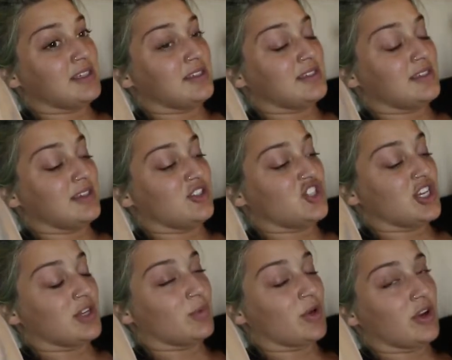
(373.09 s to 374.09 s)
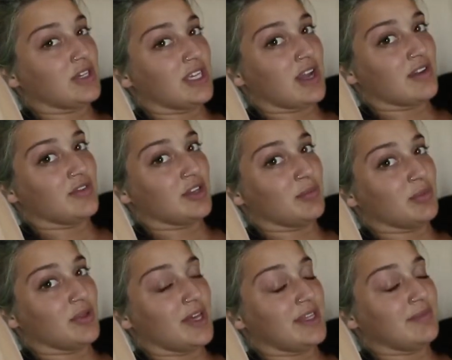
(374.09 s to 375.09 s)
and shit were already covered in
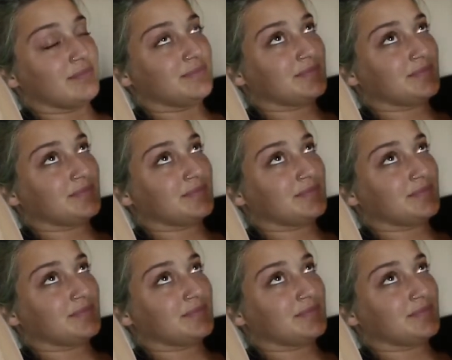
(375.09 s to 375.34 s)
blood.